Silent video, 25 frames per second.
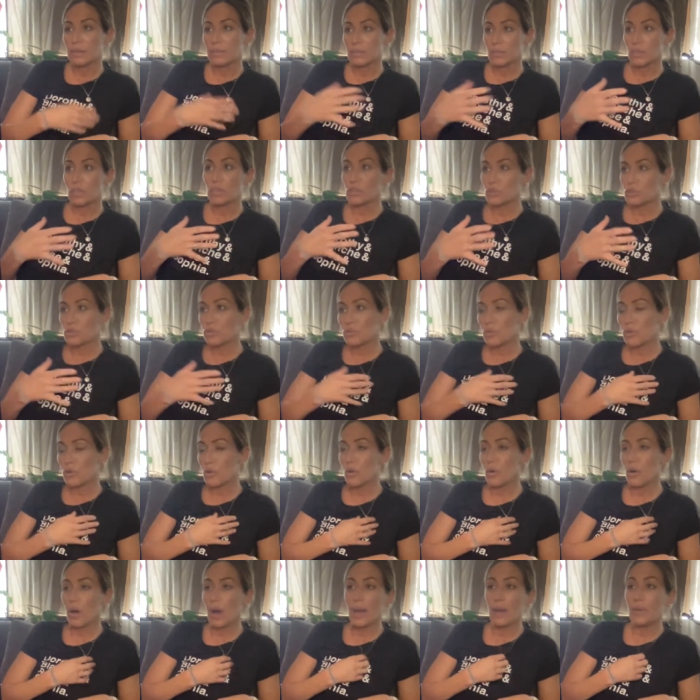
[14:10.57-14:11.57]

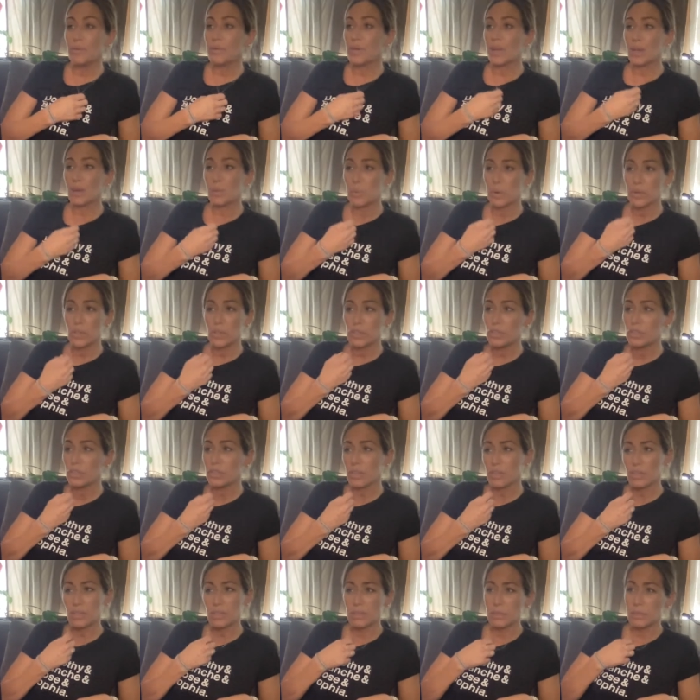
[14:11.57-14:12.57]
control, I don't care what she's
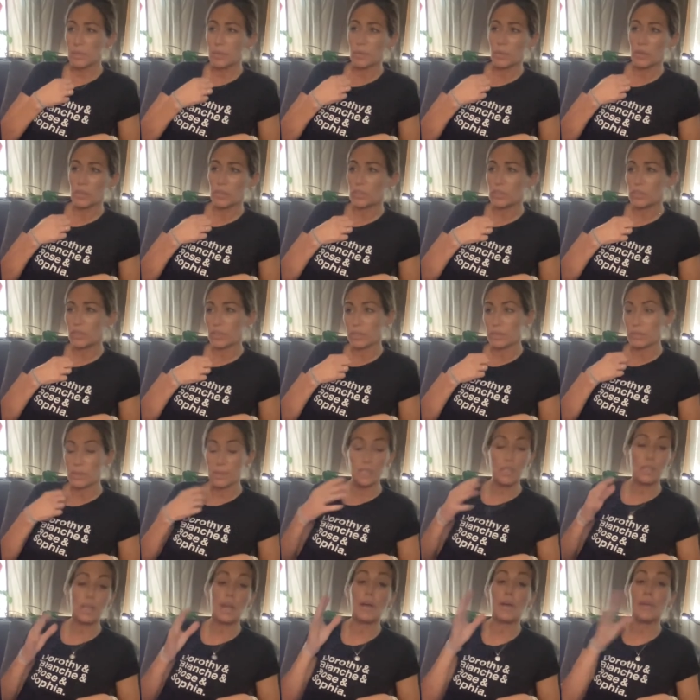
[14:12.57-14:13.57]
done to me, this
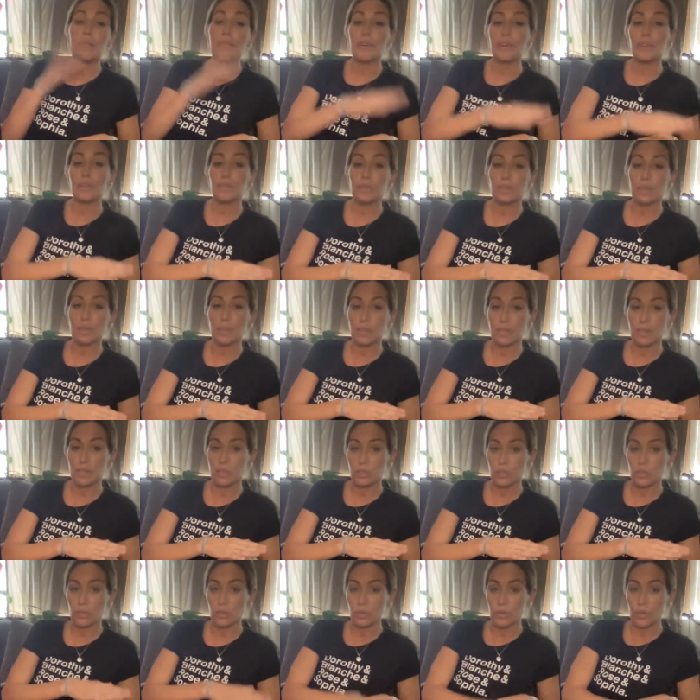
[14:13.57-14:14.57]
is how I felt in
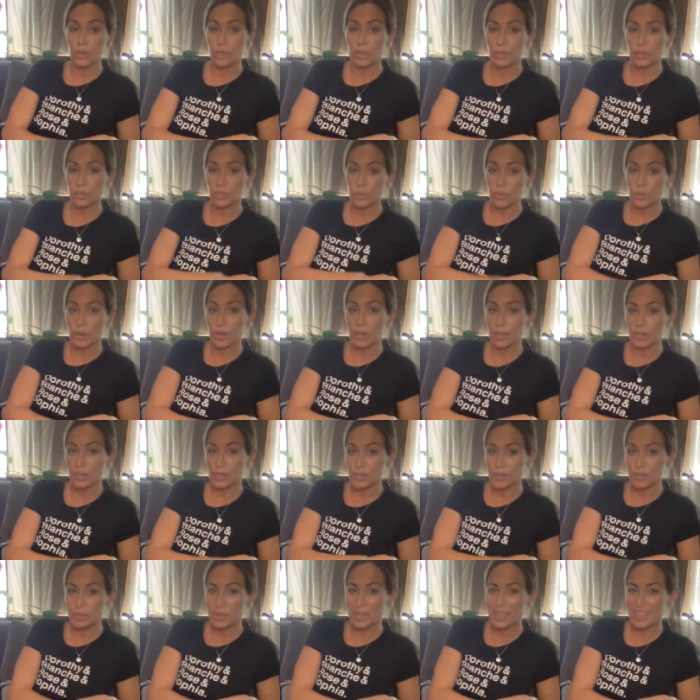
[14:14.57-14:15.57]
2020,
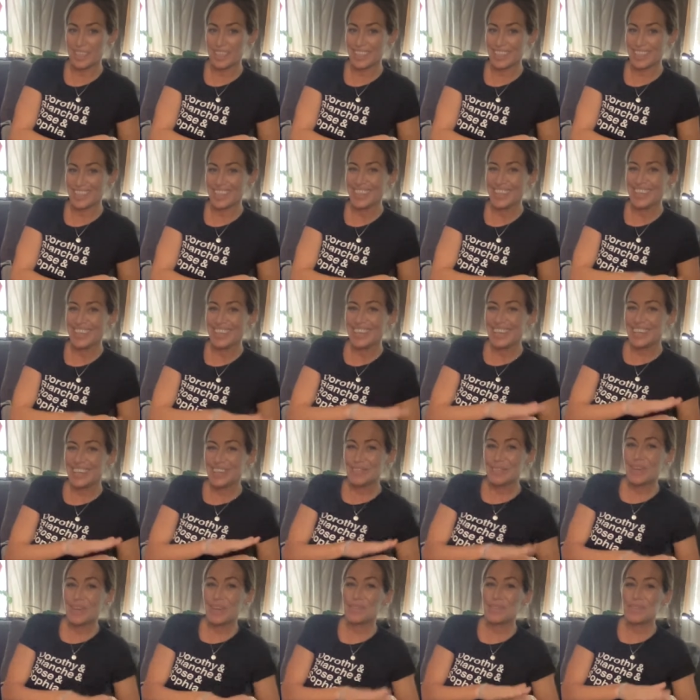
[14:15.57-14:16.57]
just to be clear.
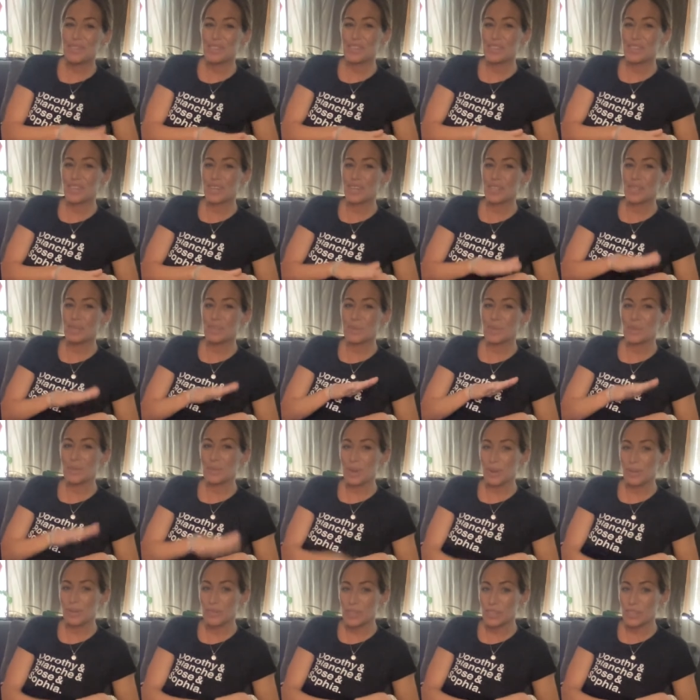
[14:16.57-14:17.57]
Whatever she's done to me,
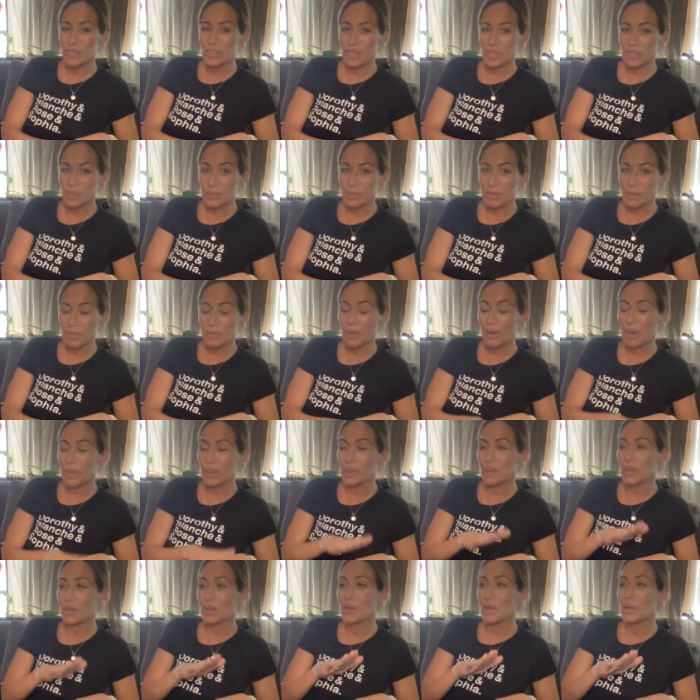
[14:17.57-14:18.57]
whatever she's done to my
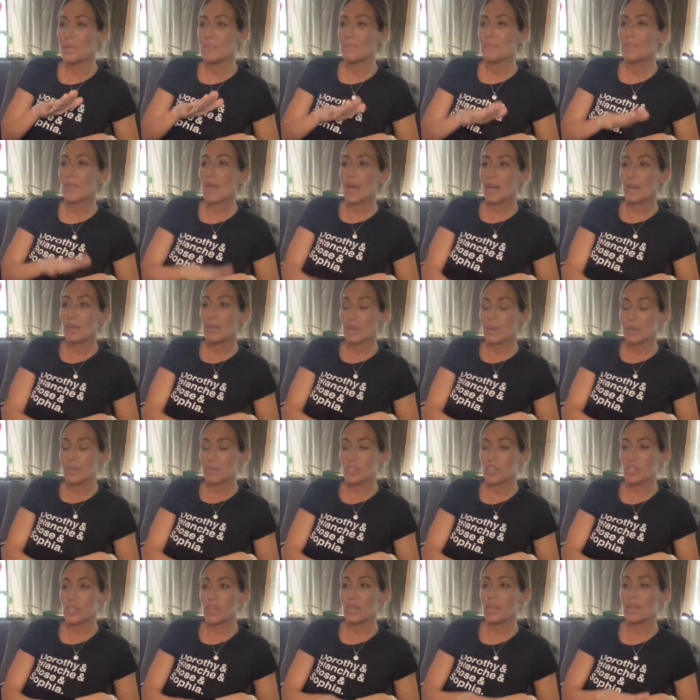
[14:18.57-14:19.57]
father, I don't give a
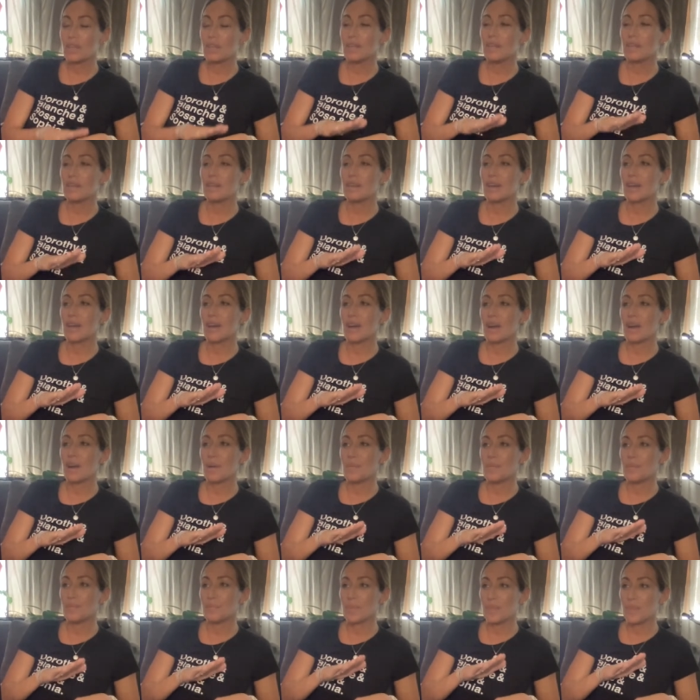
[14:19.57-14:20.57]
shit.
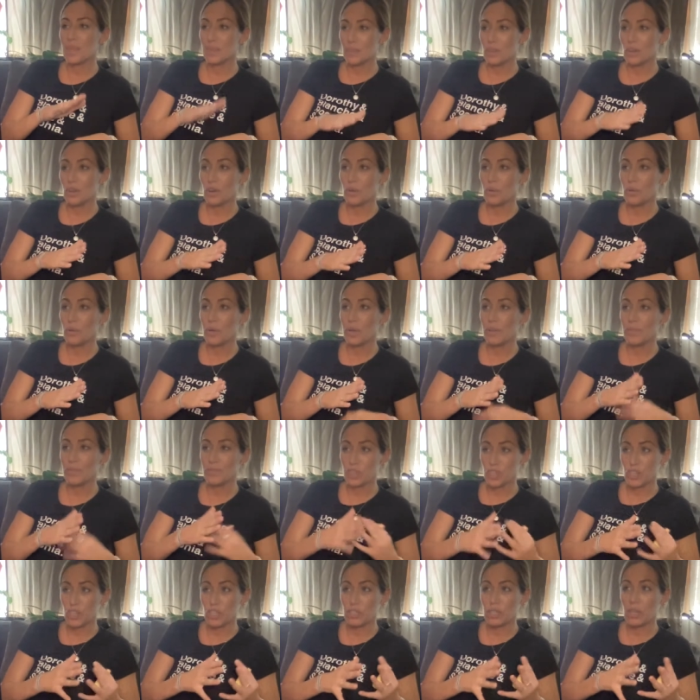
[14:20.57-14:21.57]
You know, if
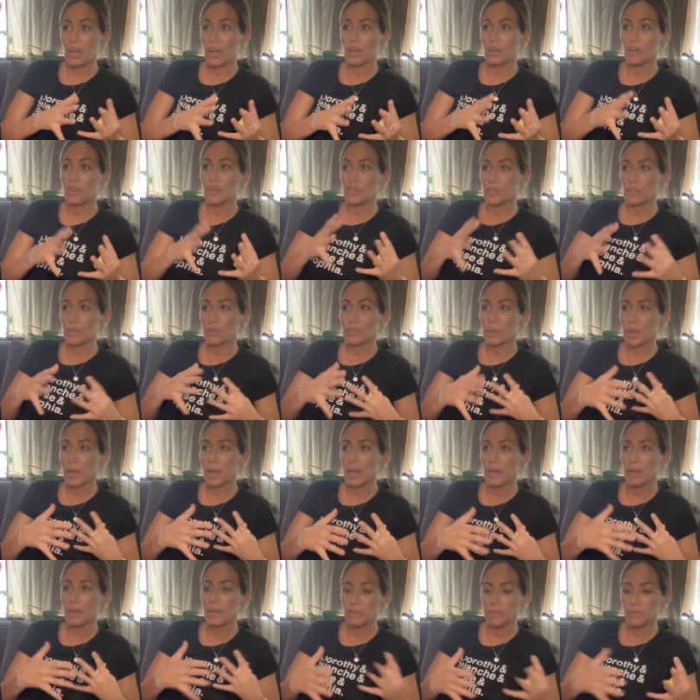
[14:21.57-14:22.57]
she's under some
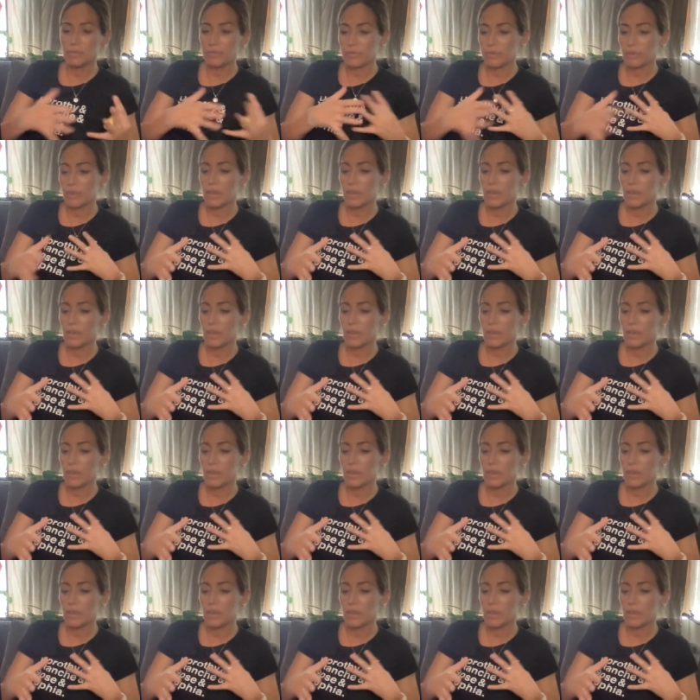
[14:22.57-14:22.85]
kind of